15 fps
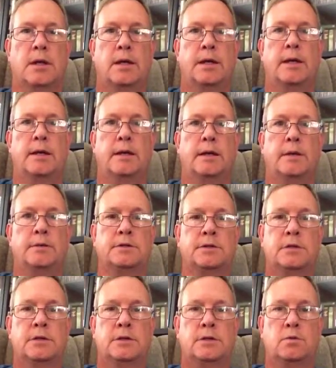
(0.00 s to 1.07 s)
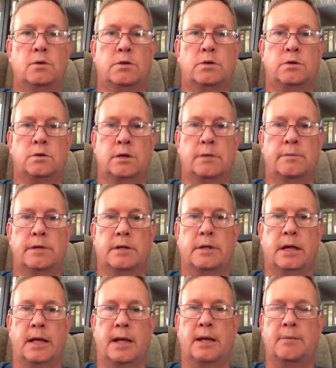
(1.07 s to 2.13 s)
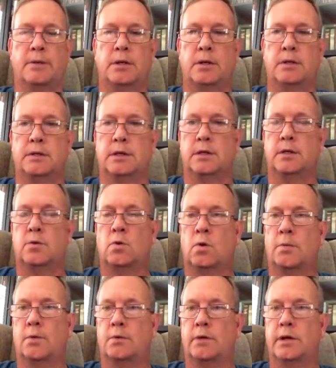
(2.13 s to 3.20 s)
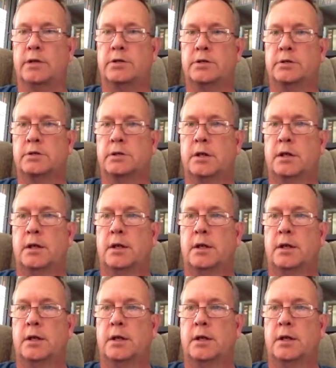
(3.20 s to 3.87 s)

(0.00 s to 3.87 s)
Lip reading: LLCs, which are limited liability corporations,